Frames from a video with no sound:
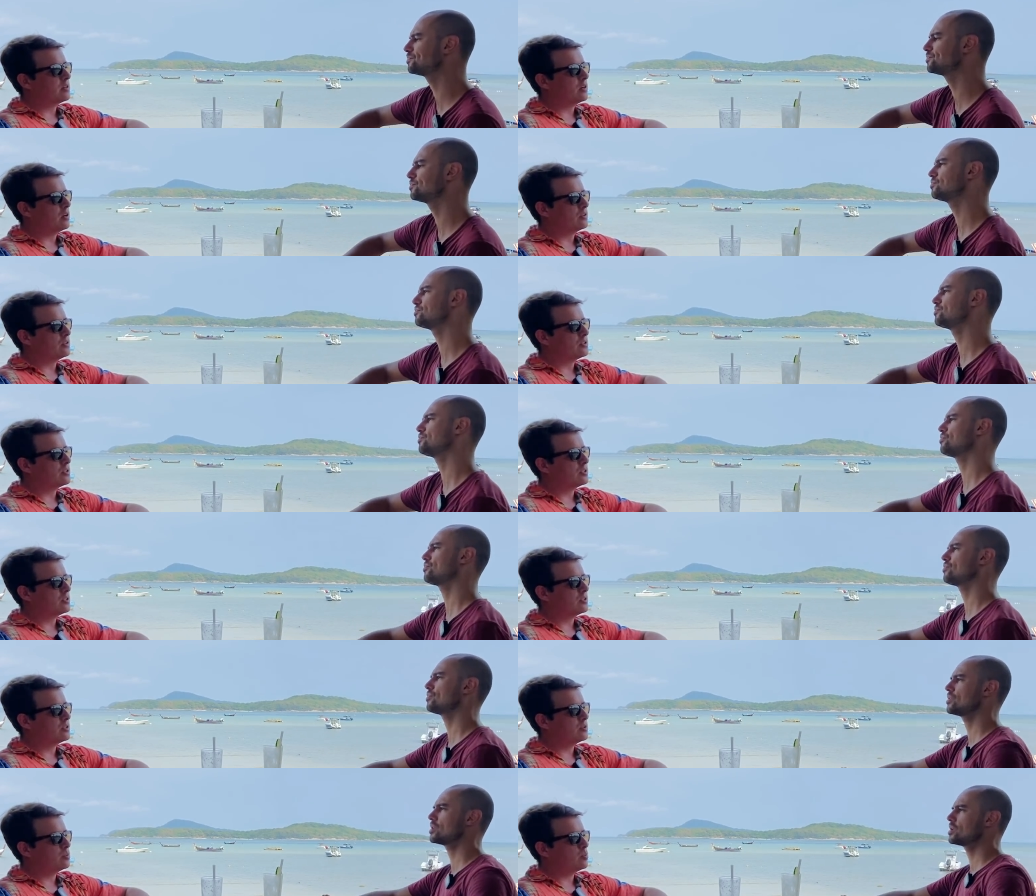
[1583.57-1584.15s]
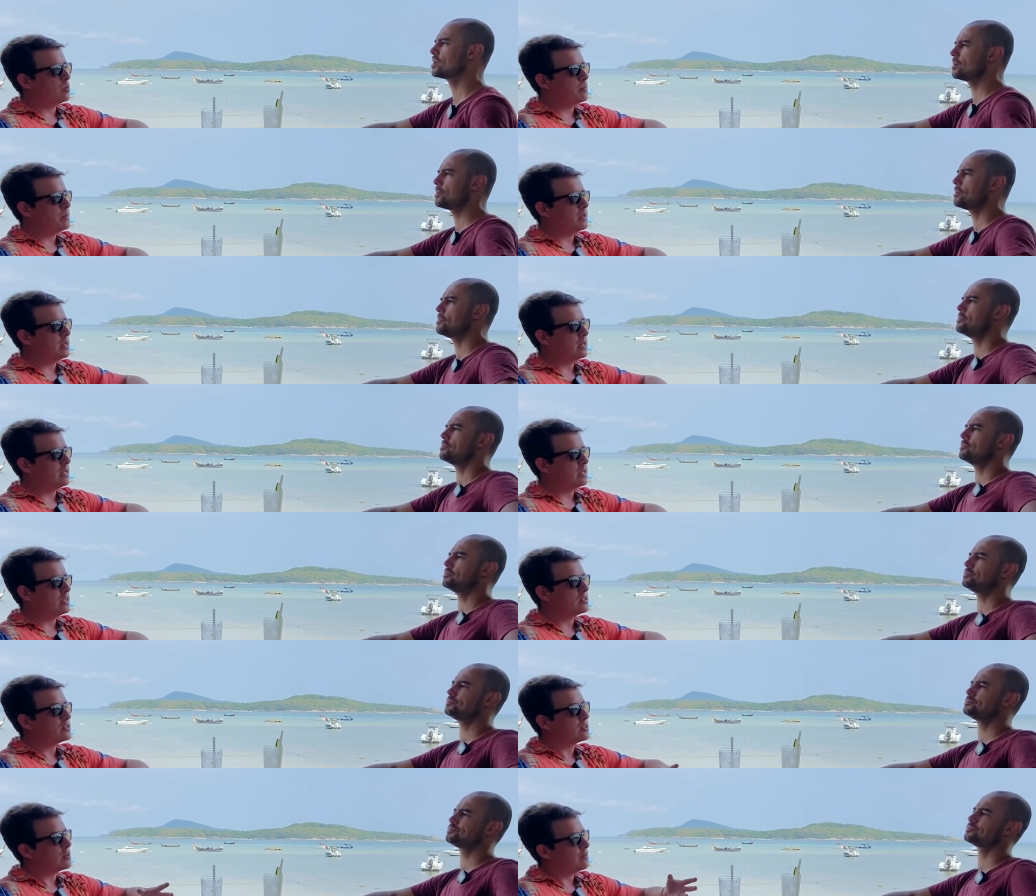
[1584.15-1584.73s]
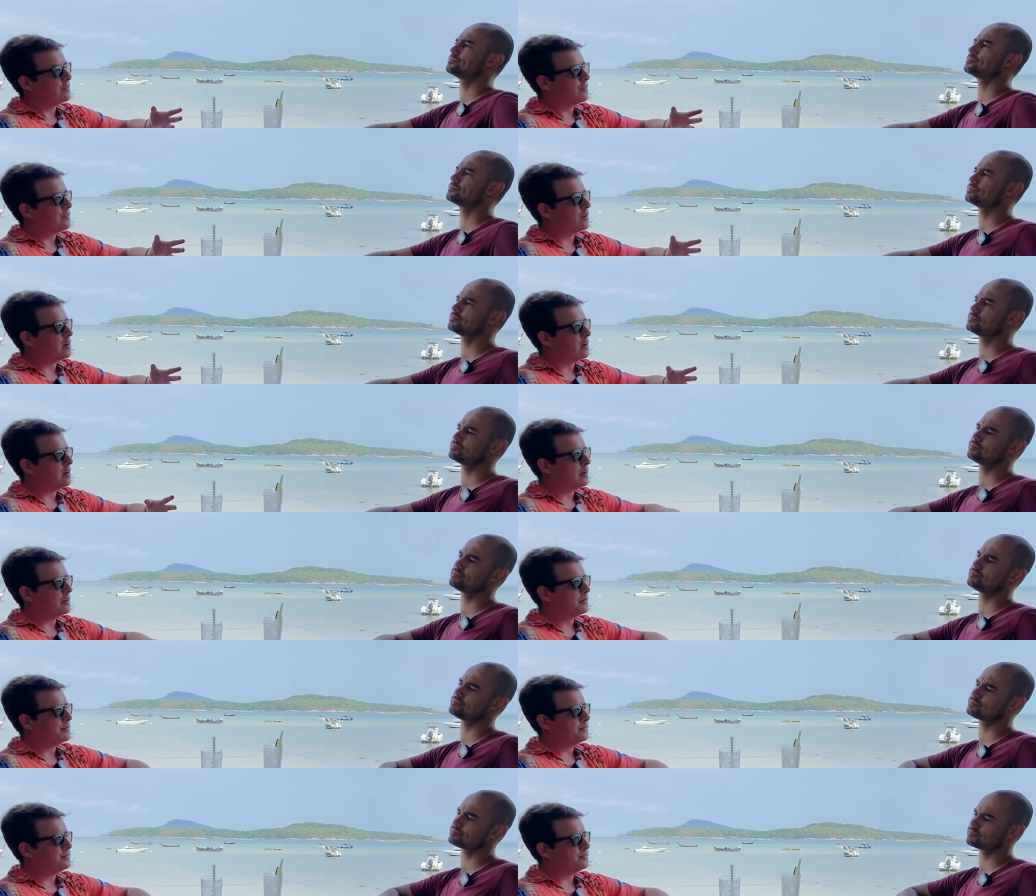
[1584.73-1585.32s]
Speaker 1: gone swimmingly so
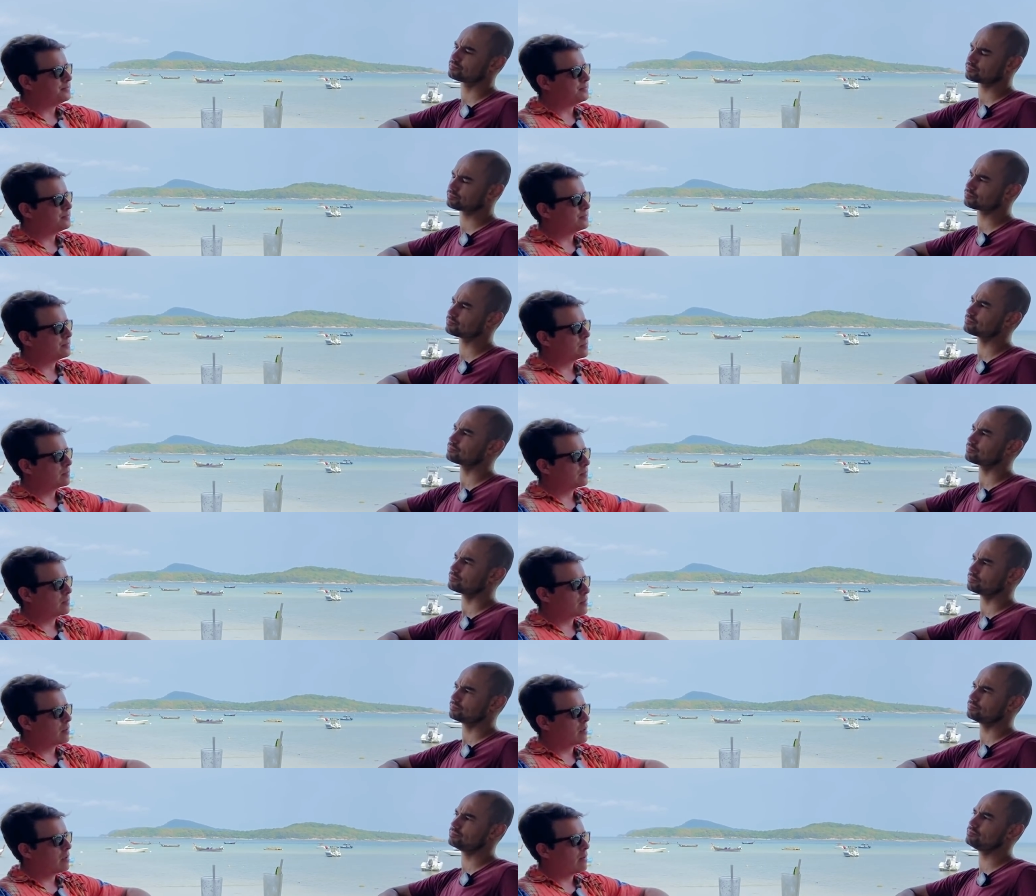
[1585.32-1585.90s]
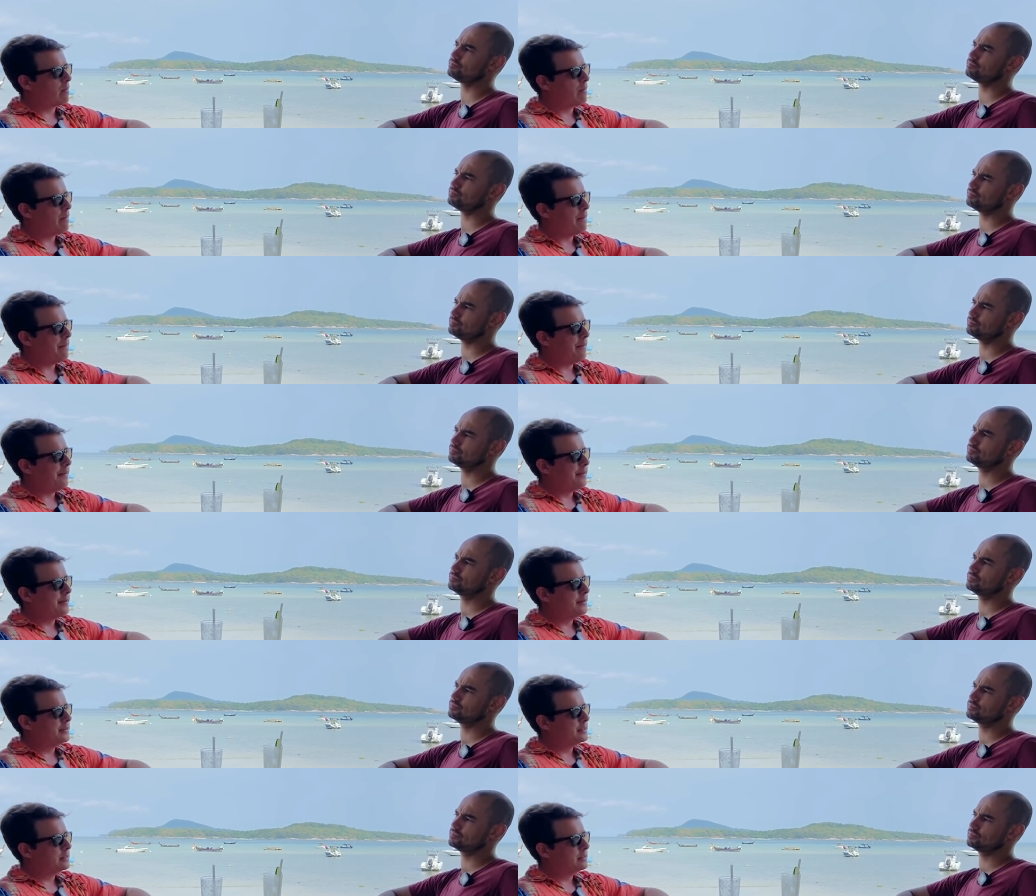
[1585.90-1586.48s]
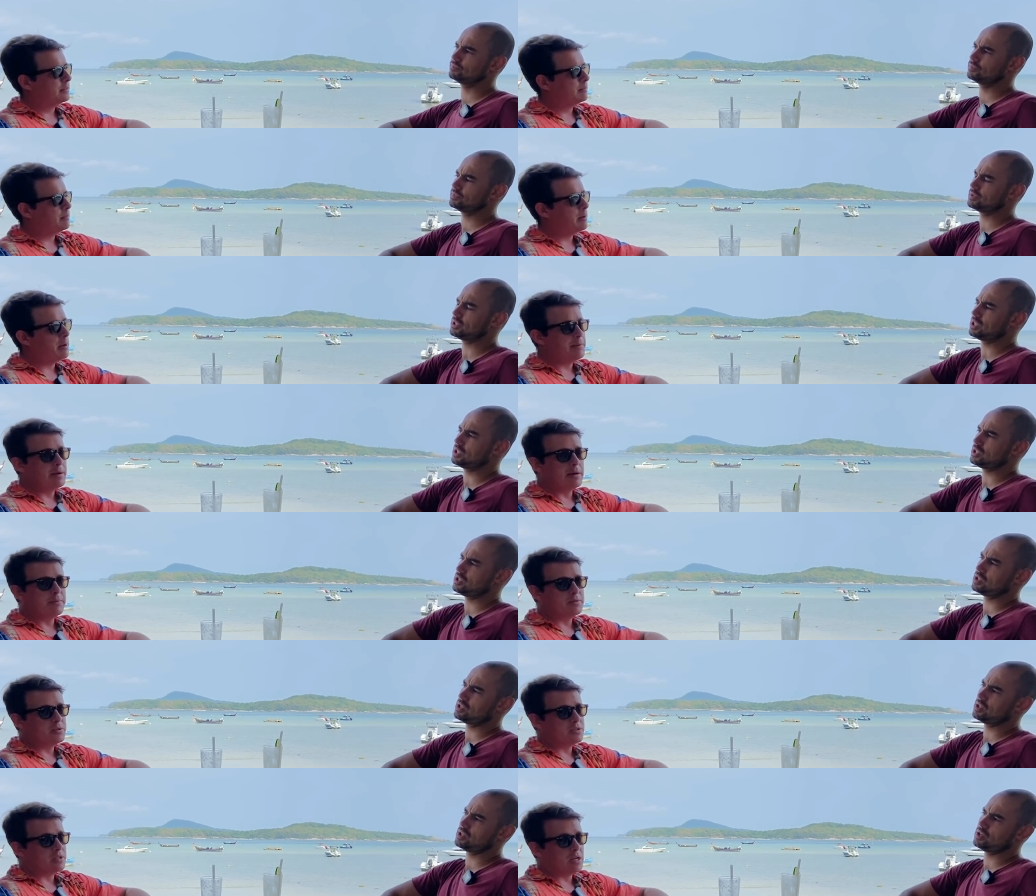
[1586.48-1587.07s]
far. Maybe
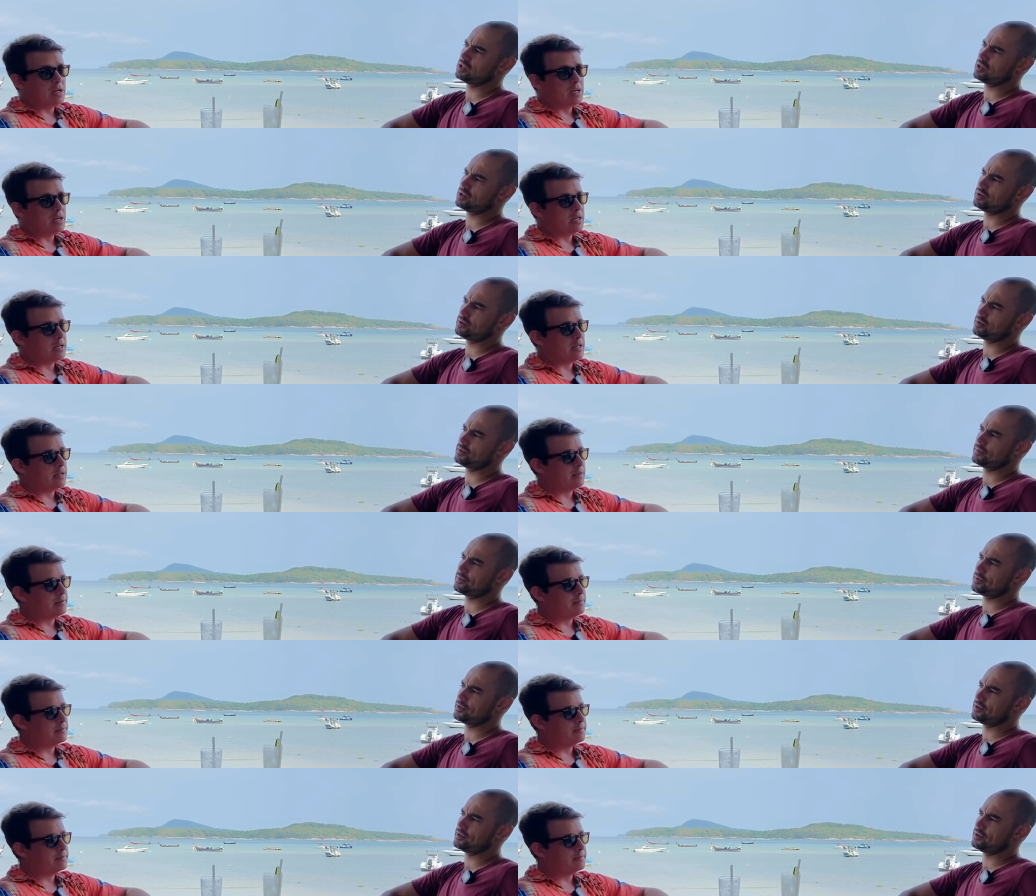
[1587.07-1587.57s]
I'm just lucky.